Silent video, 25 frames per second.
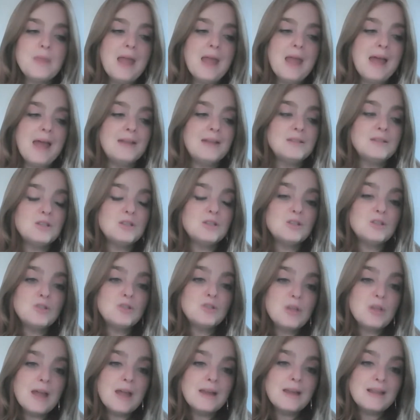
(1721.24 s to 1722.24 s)
and
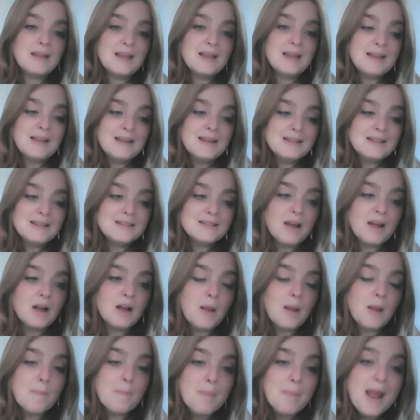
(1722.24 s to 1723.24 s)
and it is a
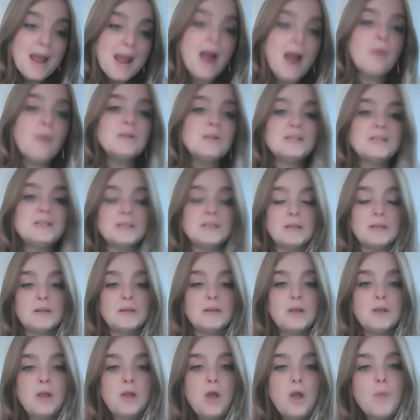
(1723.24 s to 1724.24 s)

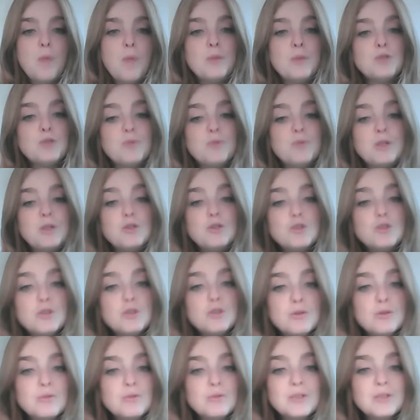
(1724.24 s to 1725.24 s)
comparison between
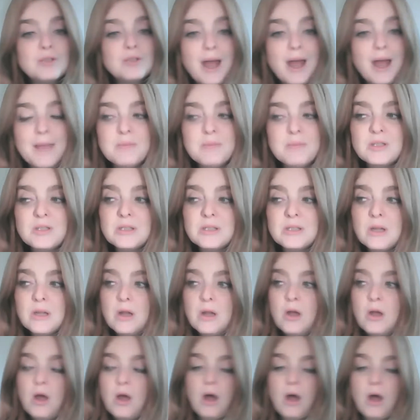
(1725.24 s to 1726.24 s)
two types
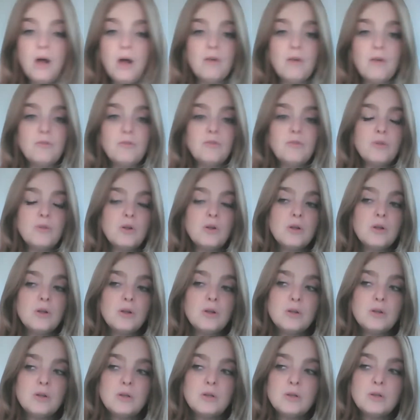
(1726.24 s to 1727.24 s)
of
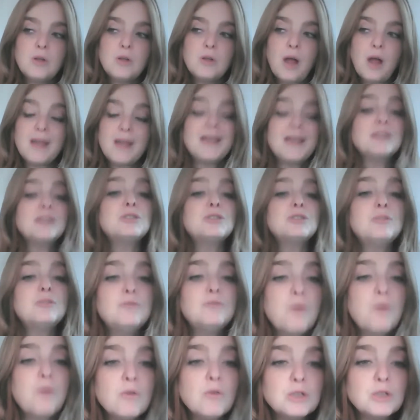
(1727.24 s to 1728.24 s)
i guess
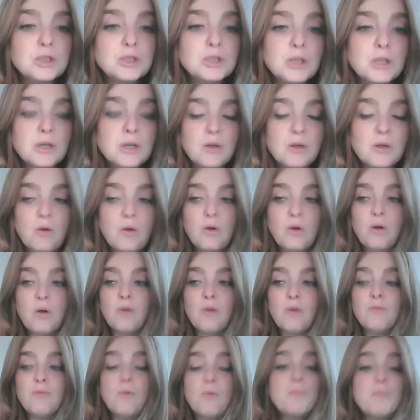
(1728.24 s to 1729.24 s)
devotion
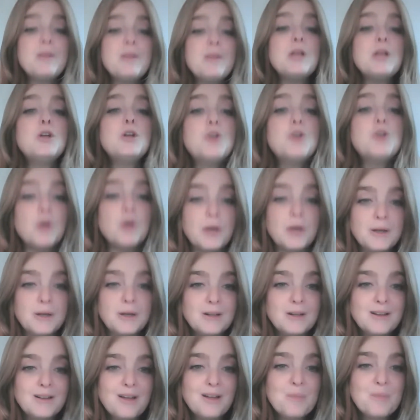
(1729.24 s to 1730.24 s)
or being good
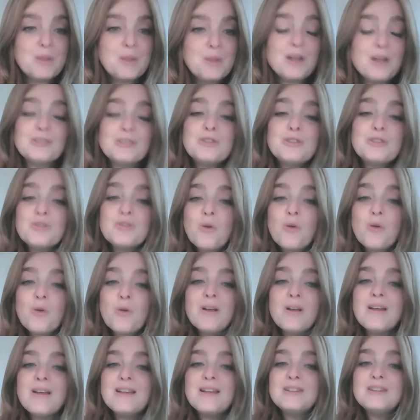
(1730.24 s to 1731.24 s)
because the
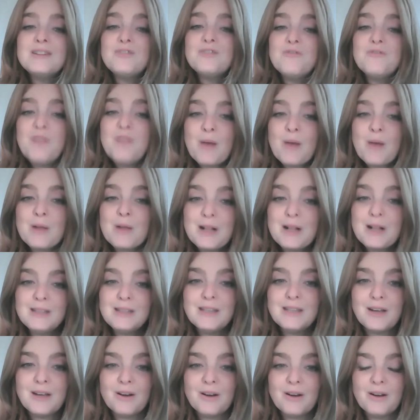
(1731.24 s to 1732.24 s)
torah is very
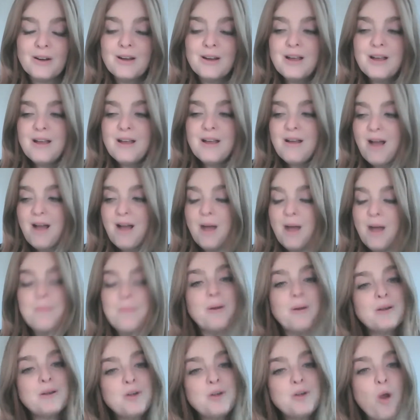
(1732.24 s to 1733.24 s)
clear
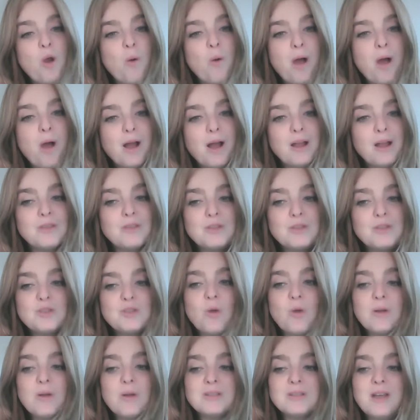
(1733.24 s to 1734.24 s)
about noah the
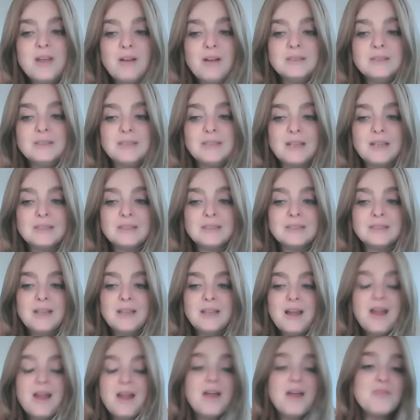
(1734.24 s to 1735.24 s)
torah tells us
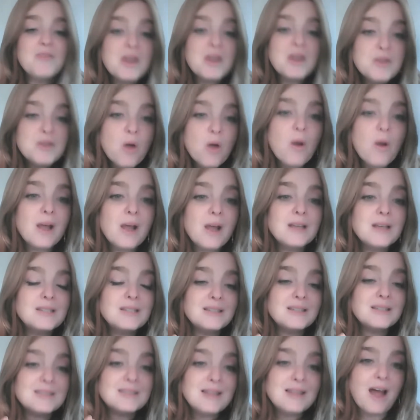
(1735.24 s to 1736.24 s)
that noah
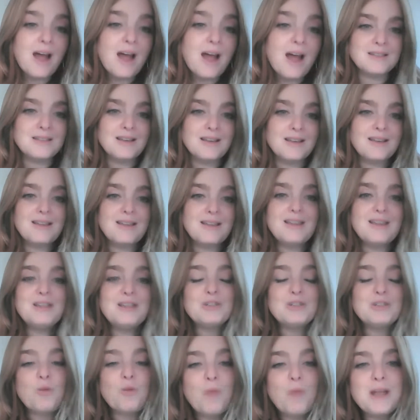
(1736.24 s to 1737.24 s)
is a tzaddik
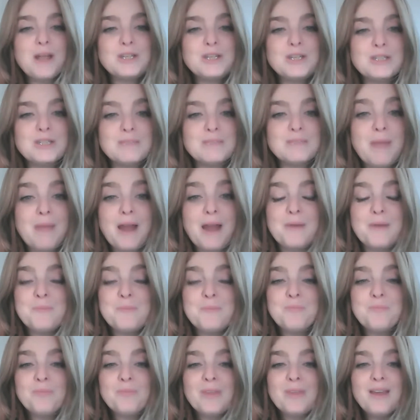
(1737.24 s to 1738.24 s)
he's a righteous man
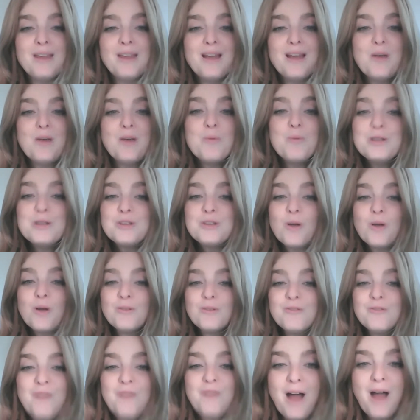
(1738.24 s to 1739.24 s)
we
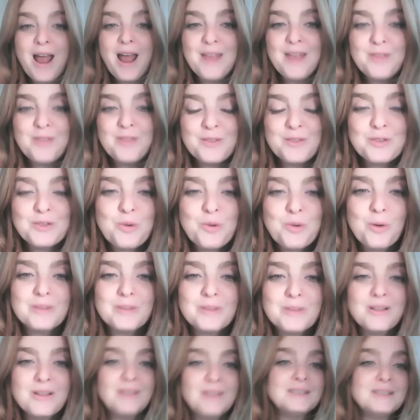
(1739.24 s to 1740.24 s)
don't find that the torah
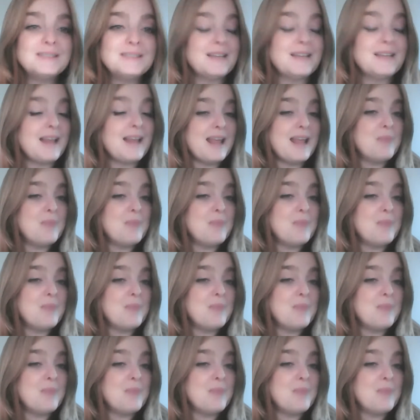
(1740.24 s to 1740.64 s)
tells us that